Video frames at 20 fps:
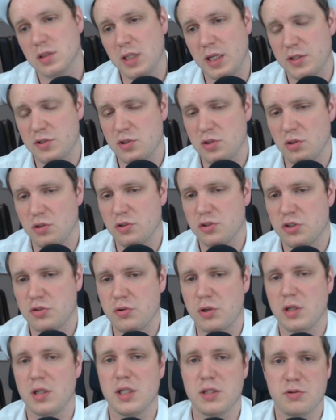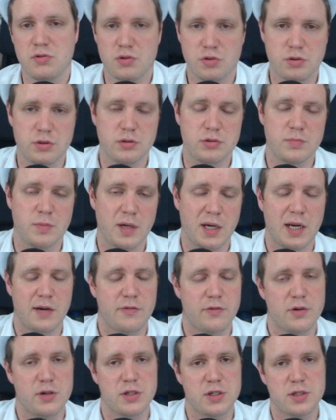That's not strictly true by
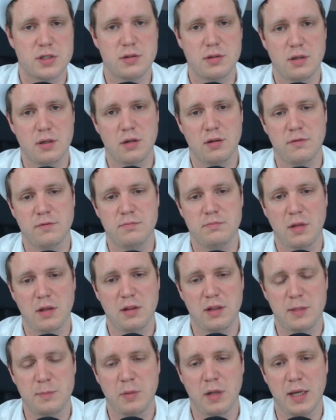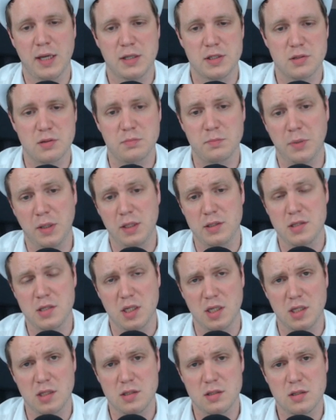average of monthly players on
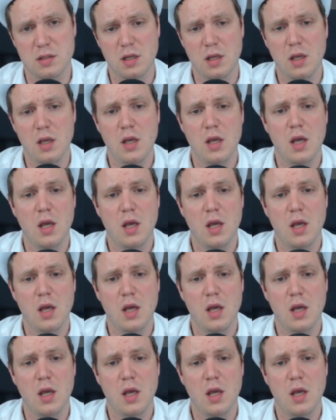PCs,